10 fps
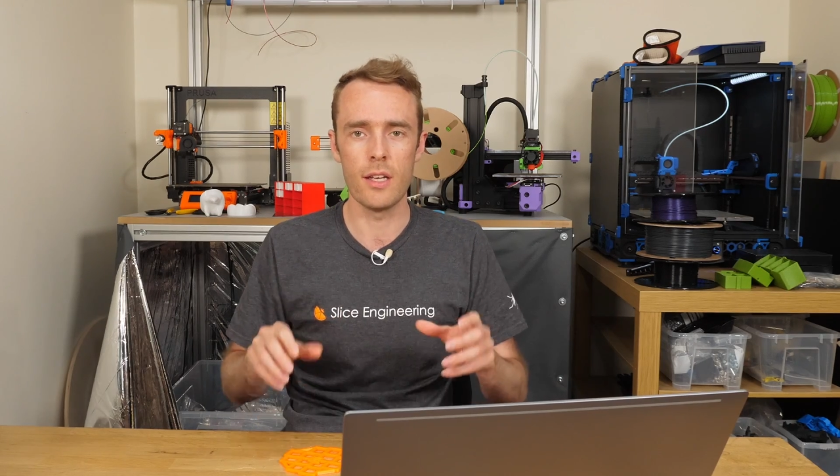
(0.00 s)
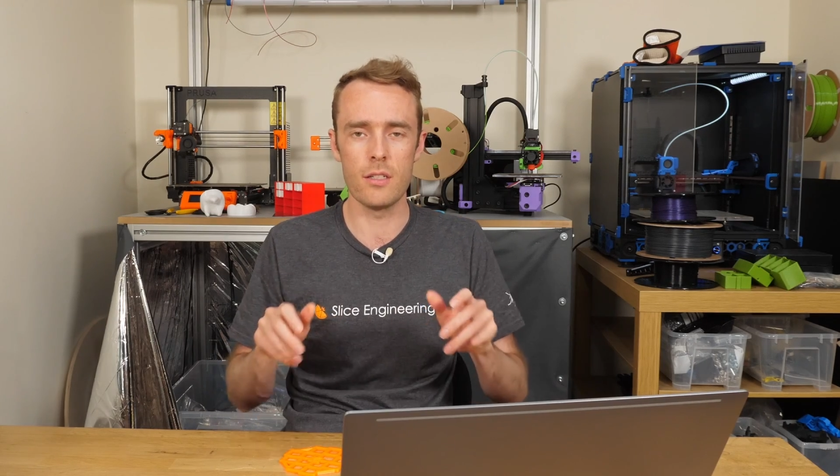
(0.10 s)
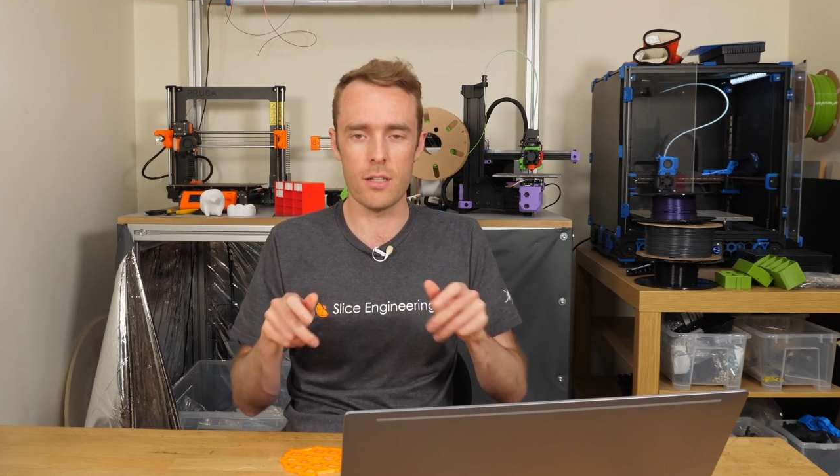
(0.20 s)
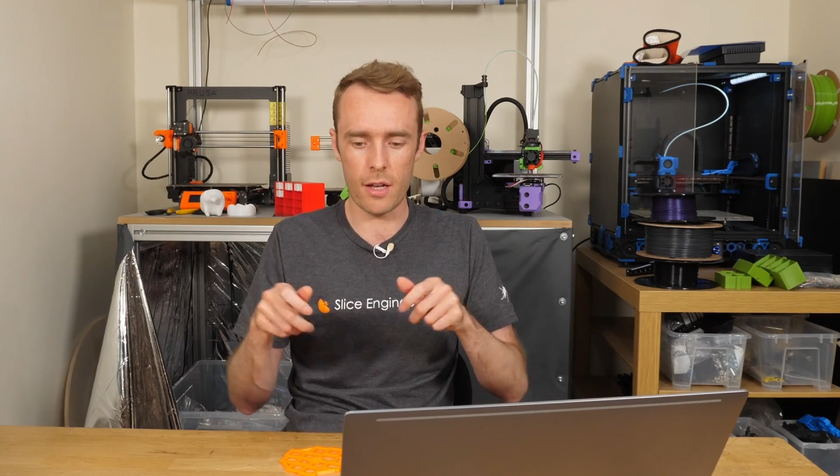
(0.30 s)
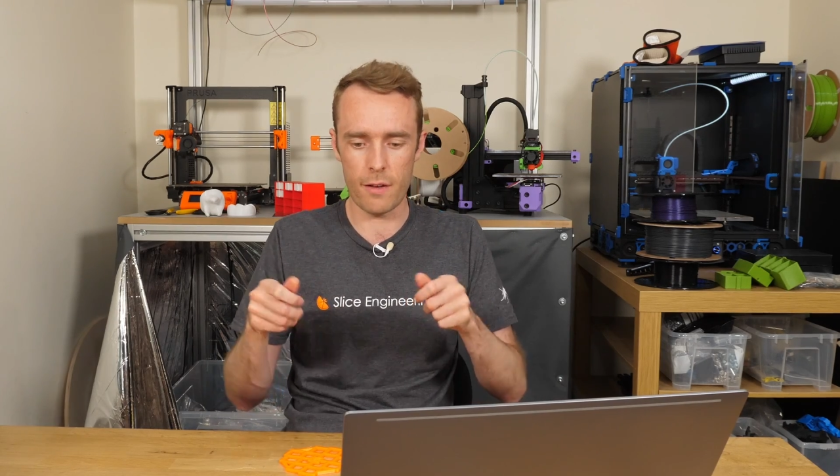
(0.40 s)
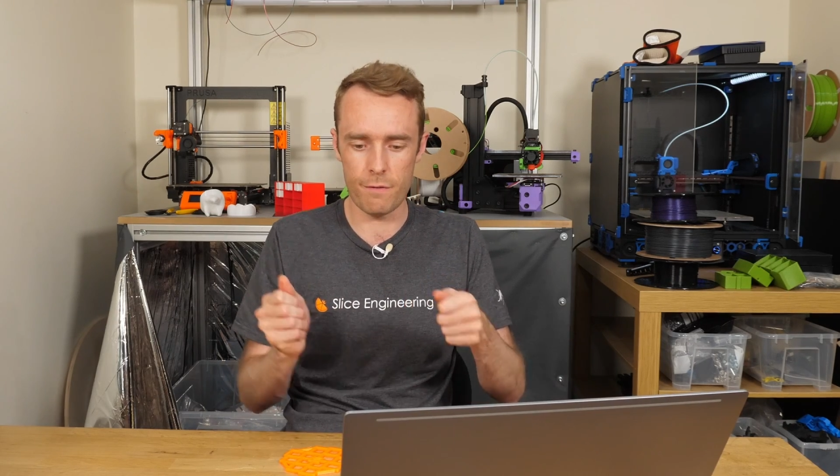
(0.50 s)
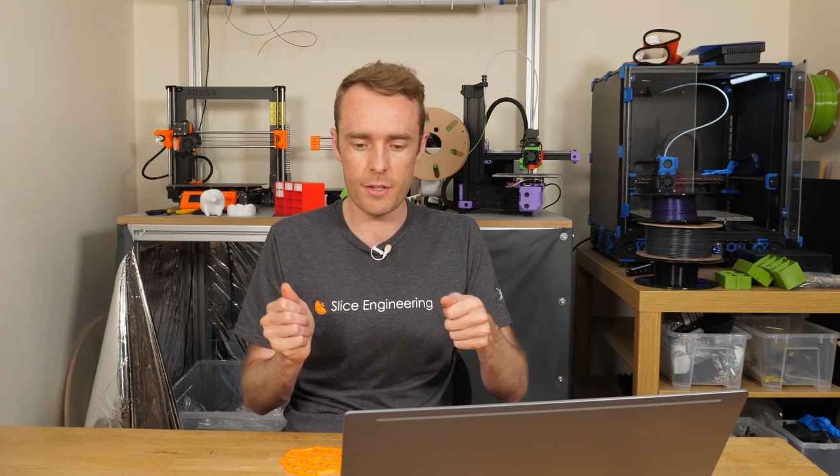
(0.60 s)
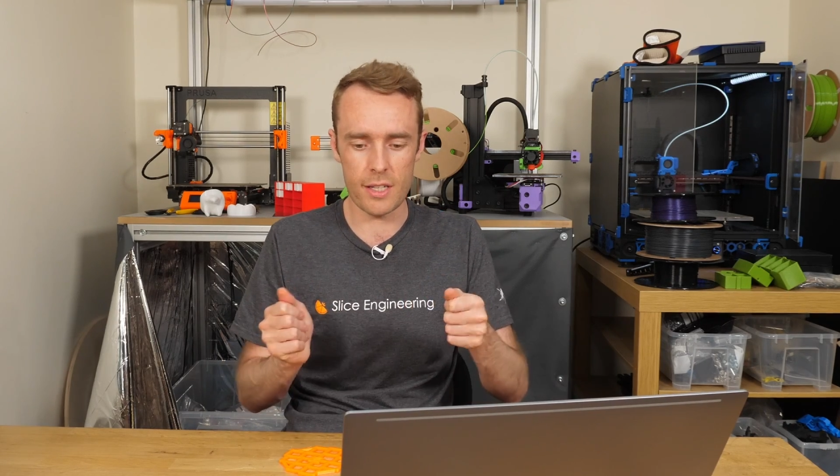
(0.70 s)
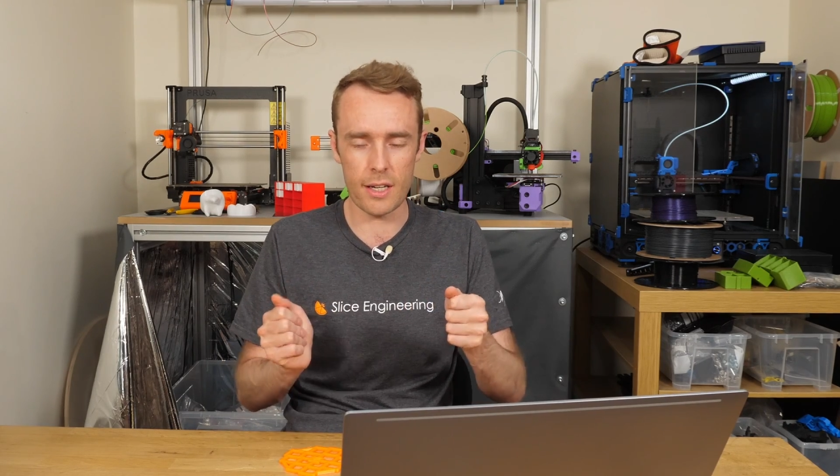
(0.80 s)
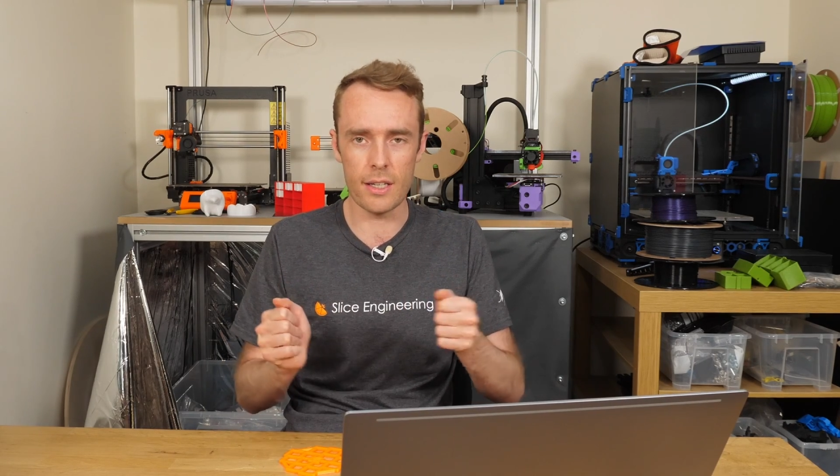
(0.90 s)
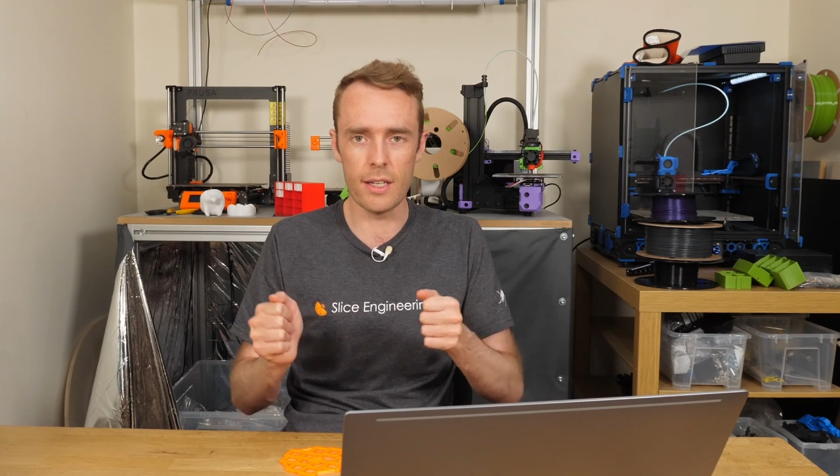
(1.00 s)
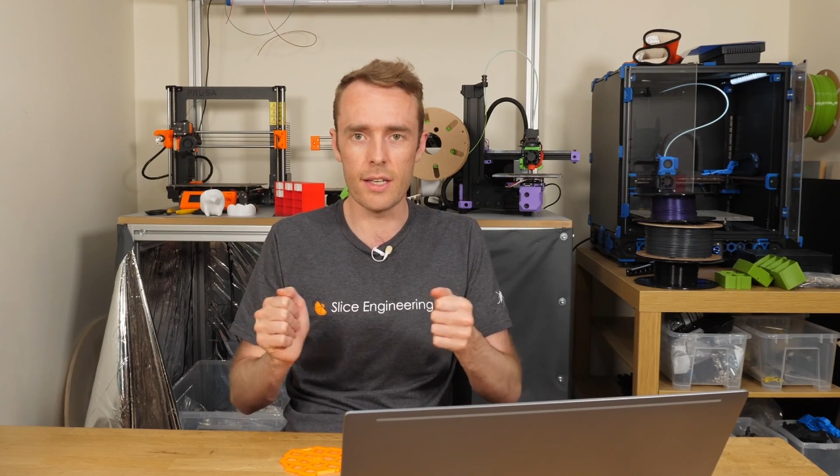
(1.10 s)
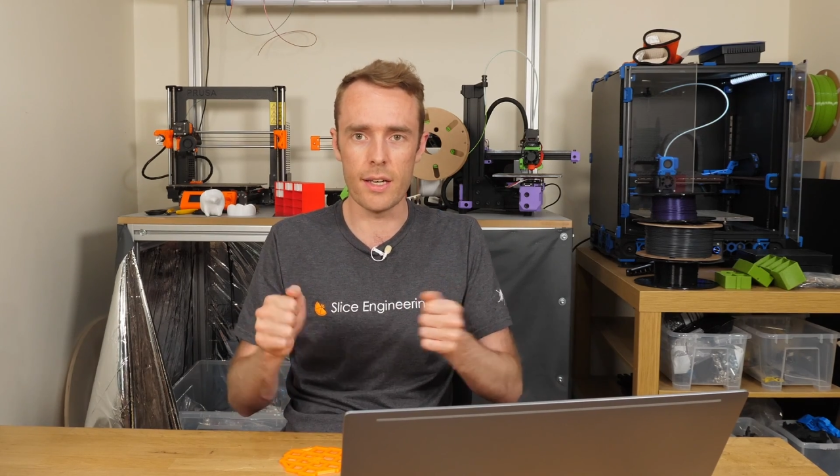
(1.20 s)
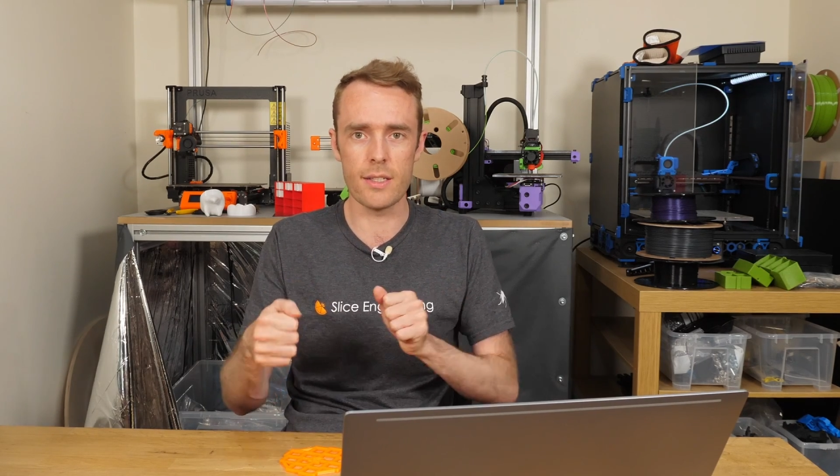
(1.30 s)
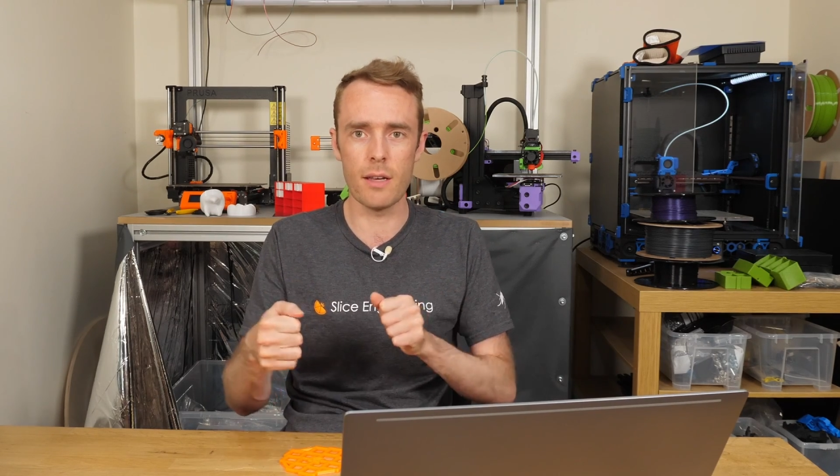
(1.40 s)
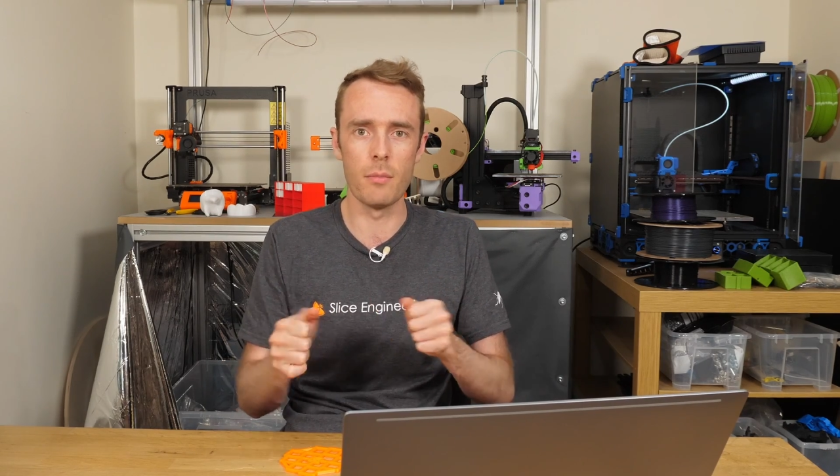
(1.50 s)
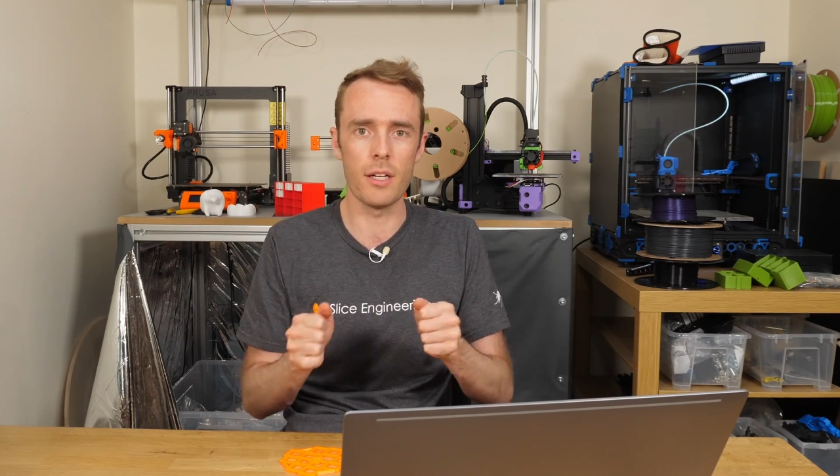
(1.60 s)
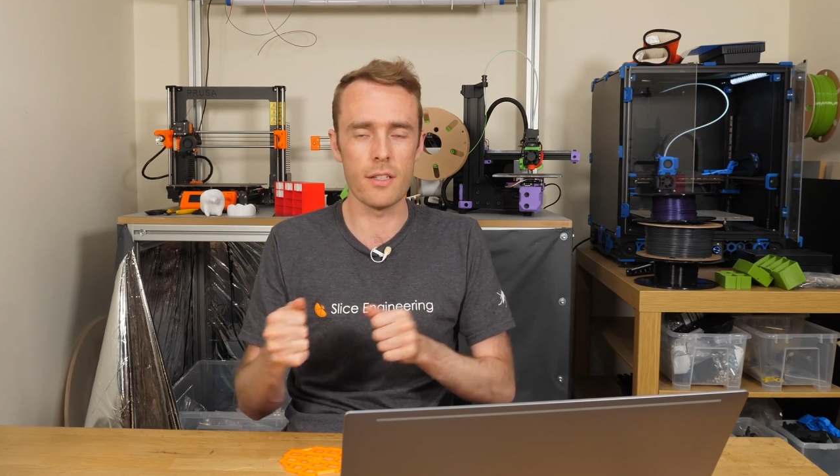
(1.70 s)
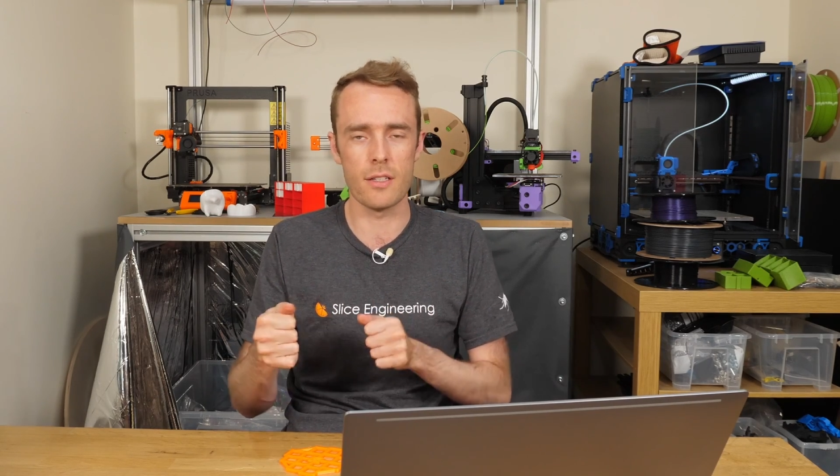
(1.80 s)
is to like physically assemble it